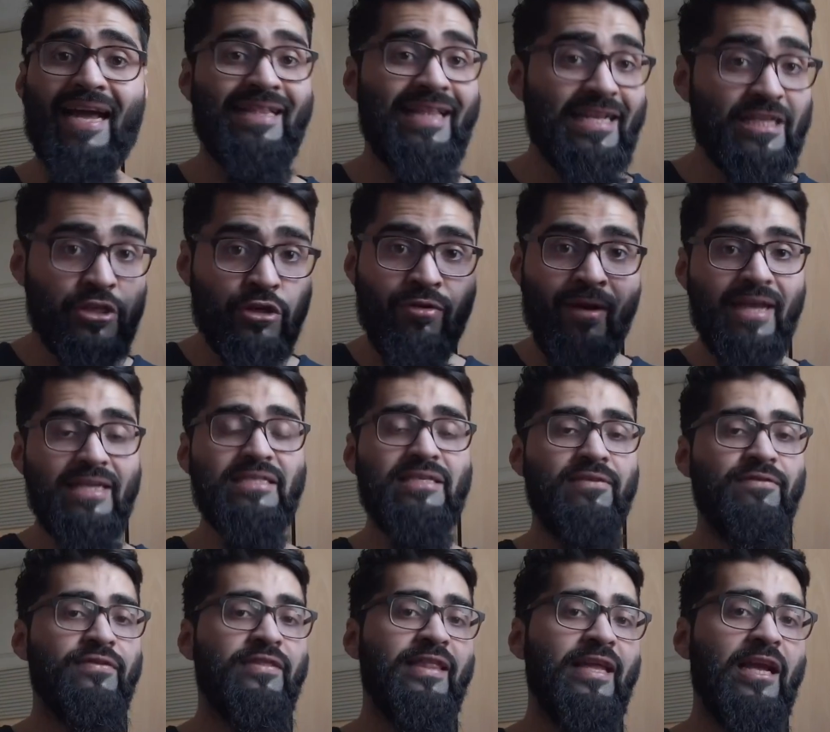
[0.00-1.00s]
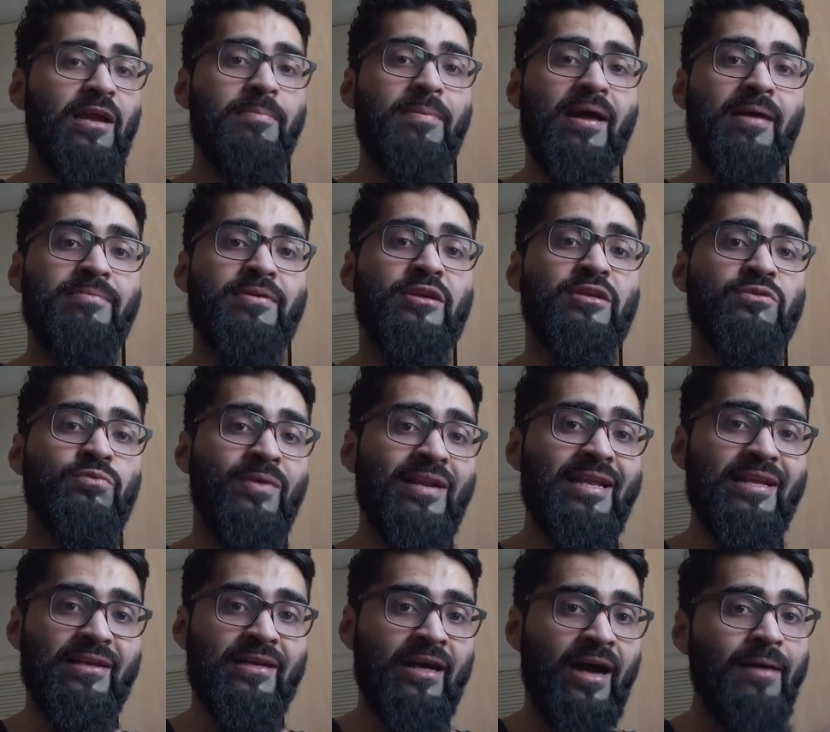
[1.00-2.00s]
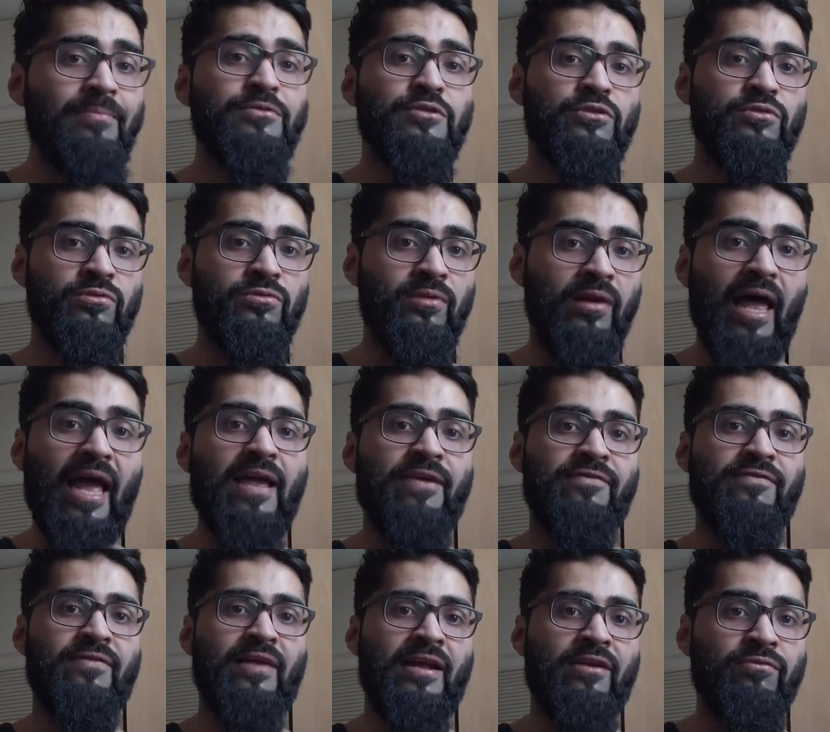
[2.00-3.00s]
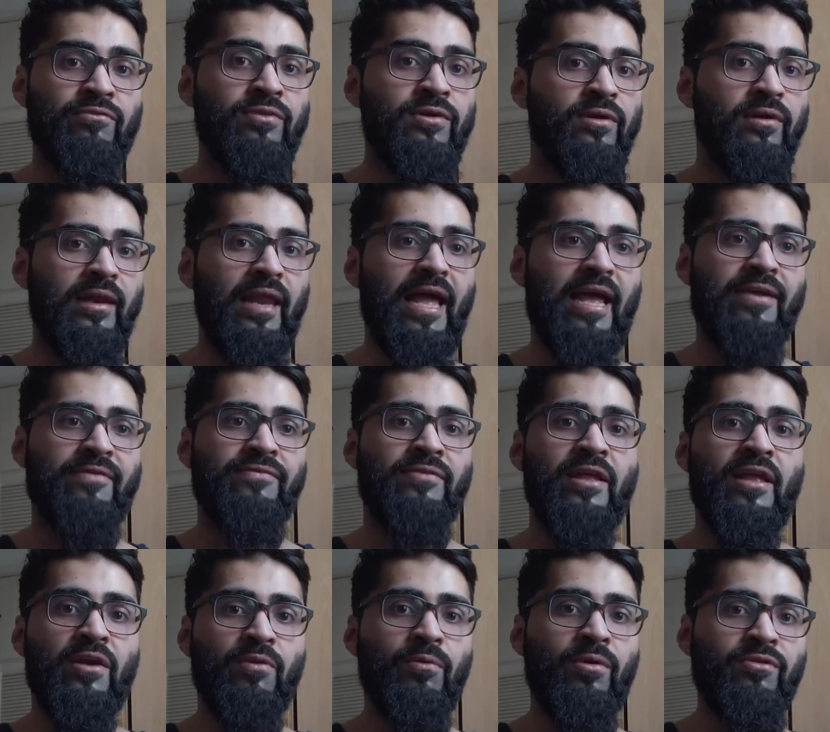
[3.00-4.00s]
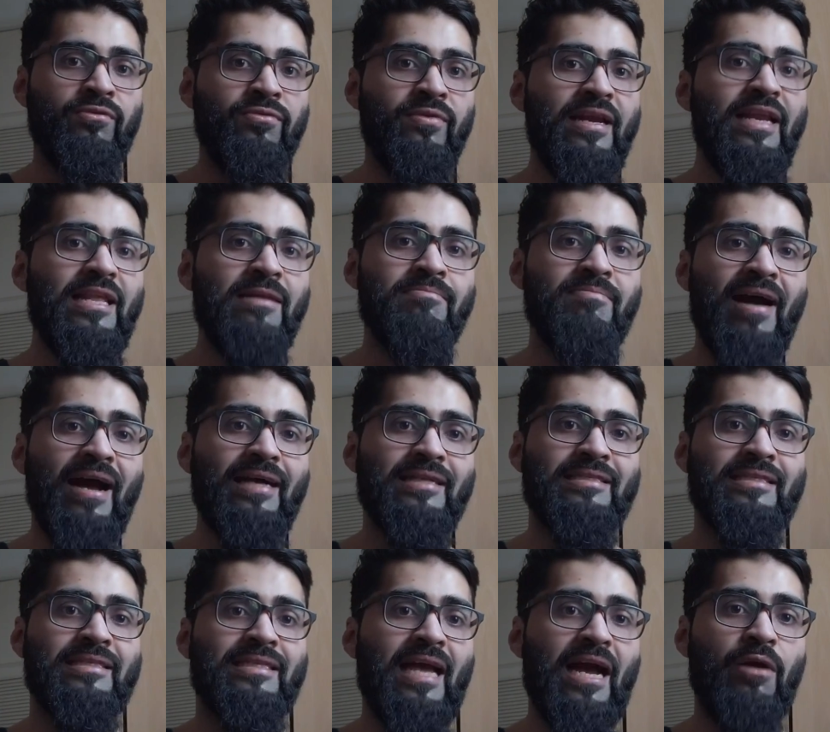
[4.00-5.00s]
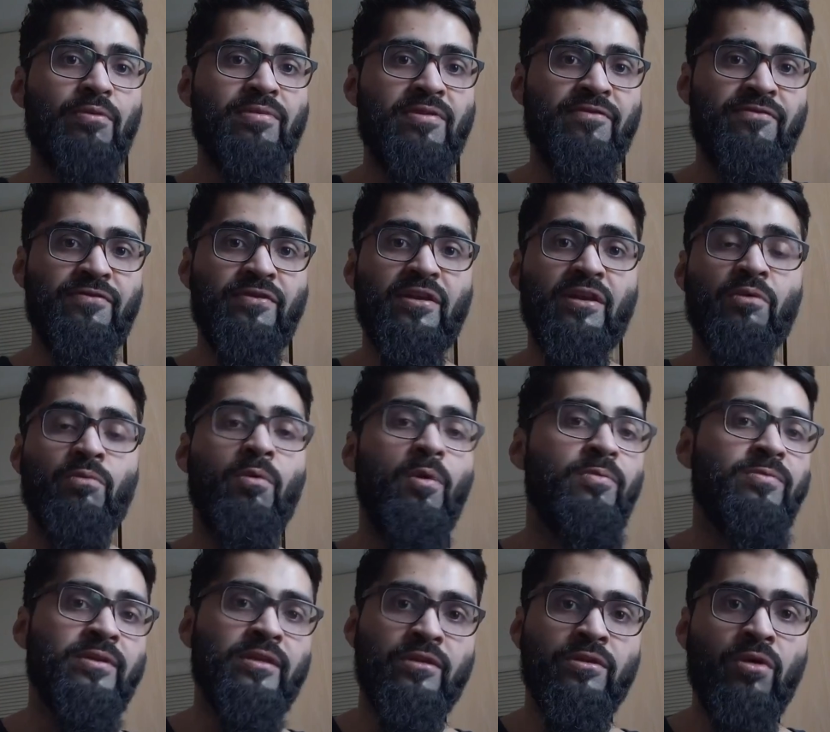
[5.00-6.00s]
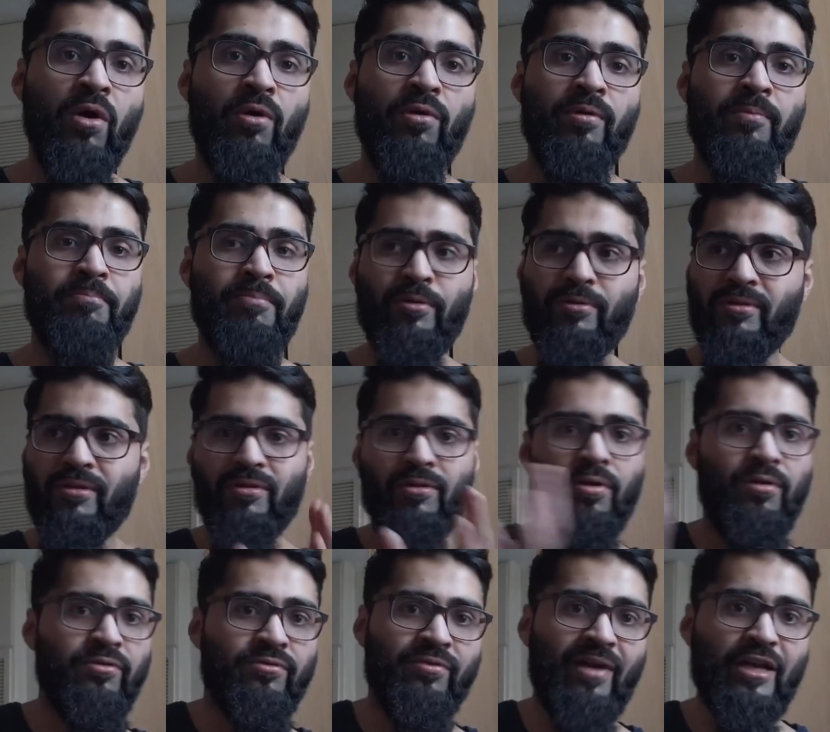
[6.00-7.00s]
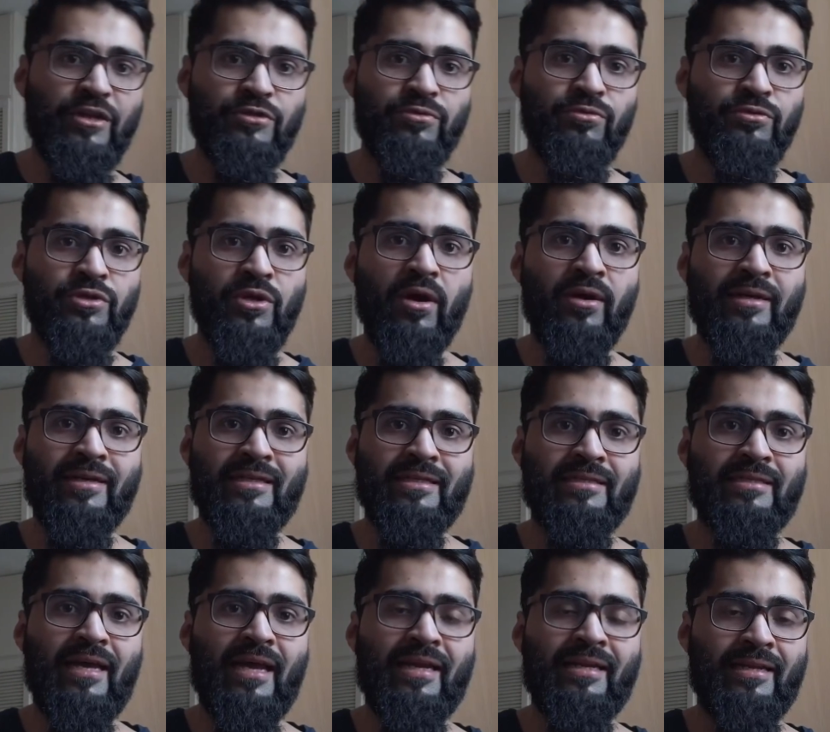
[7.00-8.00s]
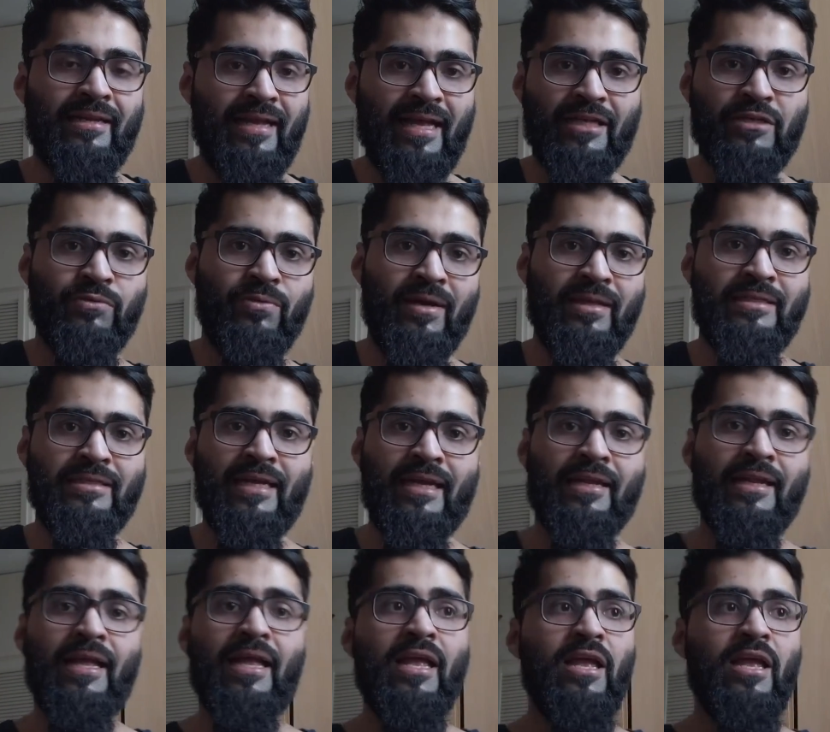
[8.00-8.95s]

And that's crazy if you think about it because when it comes to life and real life, what really matters is how we feel and what we know. Put the whole rational jargon aside and X, Y, and Z.